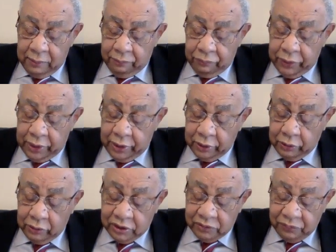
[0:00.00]
put into
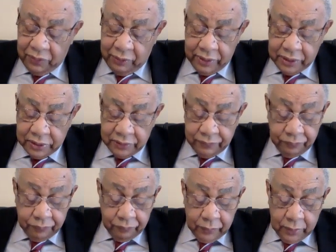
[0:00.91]
good spirits
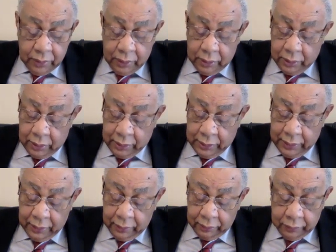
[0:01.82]

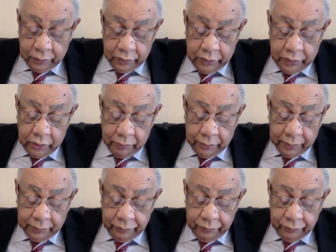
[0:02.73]
and good humor,